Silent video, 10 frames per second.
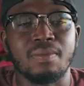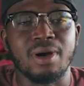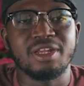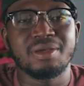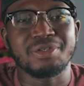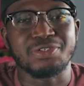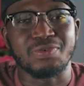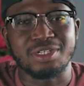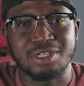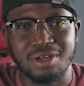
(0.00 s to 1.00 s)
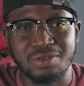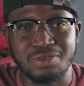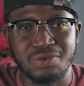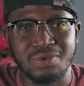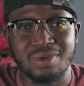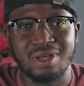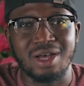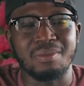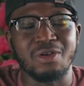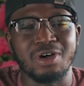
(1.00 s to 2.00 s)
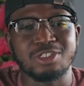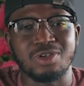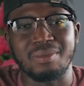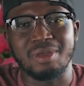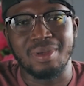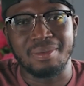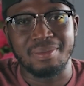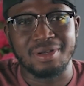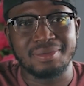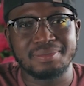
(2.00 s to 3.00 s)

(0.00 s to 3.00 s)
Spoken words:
My name is Reginald Doe. I'm a Rajo Army member.